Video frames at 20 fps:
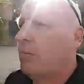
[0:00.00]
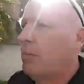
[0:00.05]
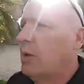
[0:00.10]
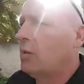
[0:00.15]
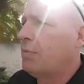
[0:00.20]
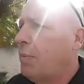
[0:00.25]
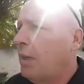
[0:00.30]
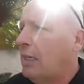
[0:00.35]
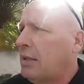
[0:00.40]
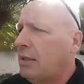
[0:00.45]
from
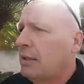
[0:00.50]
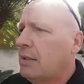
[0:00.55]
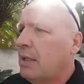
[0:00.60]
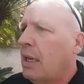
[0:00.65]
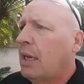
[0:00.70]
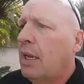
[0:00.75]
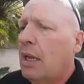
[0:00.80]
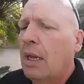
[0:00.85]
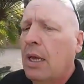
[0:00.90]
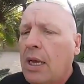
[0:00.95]
those places.
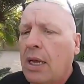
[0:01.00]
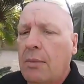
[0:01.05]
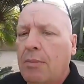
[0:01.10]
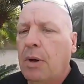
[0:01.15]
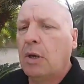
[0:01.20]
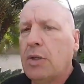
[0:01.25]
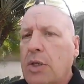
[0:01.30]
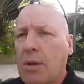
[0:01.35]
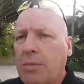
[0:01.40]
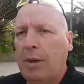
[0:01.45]

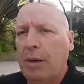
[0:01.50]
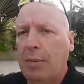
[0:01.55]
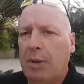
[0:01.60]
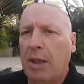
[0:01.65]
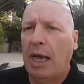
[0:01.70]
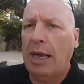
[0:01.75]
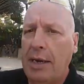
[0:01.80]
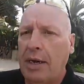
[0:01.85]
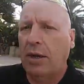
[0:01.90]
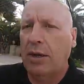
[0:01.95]
Most of the
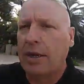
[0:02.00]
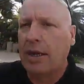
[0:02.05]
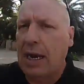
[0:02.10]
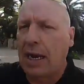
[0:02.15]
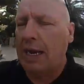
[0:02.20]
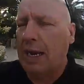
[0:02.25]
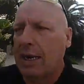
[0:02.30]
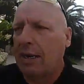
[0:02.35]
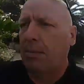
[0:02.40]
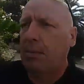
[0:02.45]
people I know that
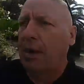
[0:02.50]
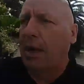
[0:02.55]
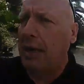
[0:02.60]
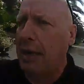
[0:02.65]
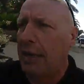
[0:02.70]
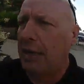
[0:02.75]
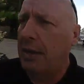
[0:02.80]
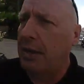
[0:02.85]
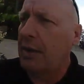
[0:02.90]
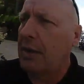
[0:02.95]
got a lot of
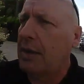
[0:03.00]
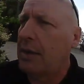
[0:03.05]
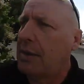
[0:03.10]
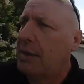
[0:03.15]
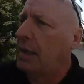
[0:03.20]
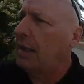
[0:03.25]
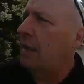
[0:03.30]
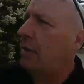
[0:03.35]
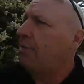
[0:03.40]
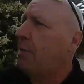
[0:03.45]
money
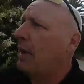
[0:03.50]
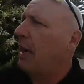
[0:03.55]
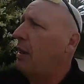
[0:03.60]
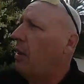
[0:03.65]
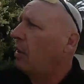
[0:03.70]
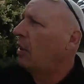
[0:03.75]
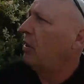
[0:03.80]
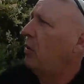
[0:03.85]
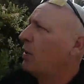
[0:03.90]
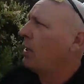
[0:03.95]
did it by
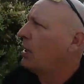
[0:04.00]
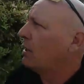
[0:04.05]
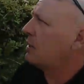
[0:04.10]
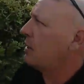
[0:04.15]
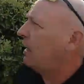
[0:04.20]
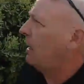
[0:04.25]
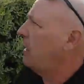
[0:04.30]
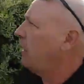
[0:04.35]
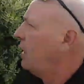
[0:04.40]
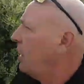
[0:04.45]
owning real
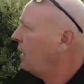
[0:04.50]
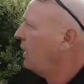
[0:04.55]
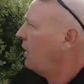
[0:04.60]
estate,